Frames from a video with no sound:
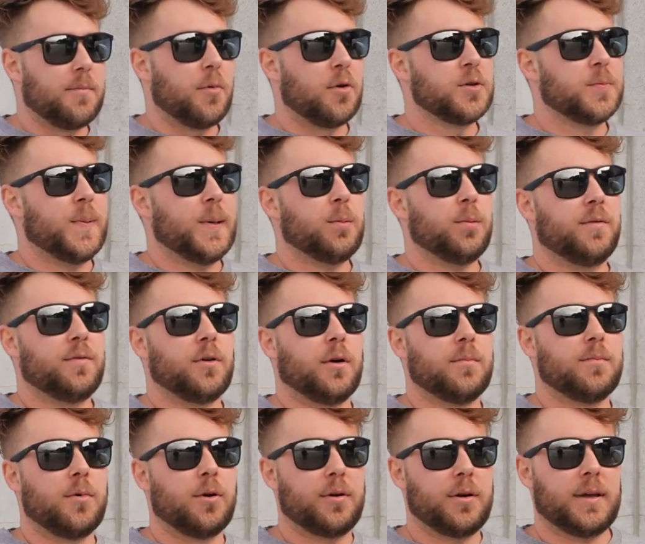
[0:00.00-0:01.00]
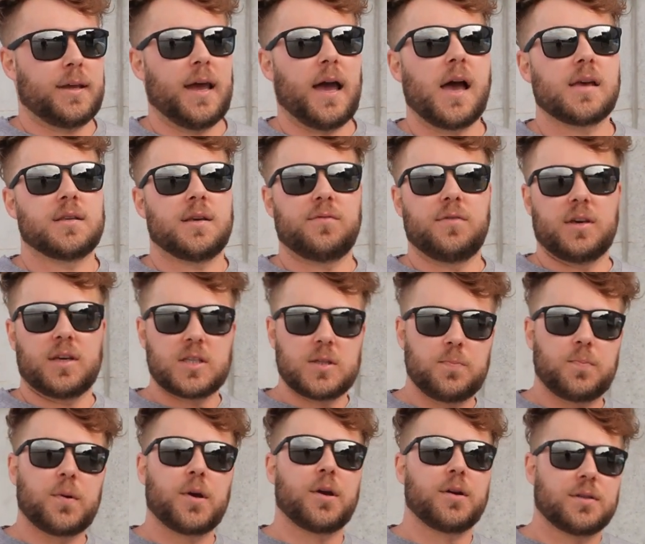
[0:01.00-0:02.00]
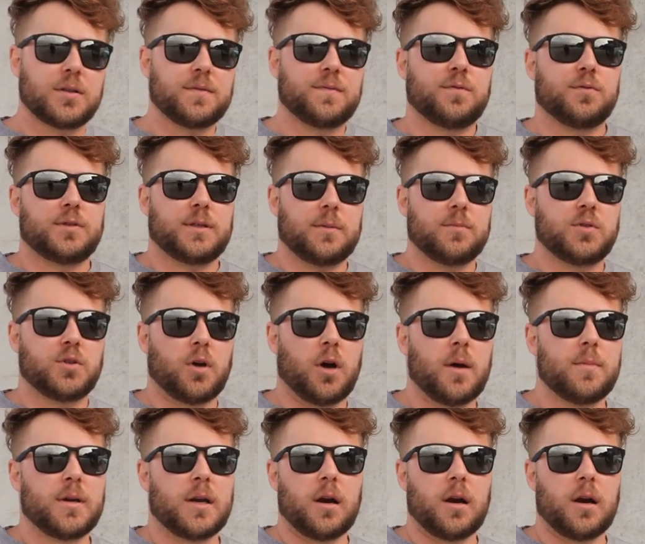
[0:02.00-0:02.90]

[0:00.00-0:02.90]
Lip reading: Most people have got modern cars, have experienced it for some time,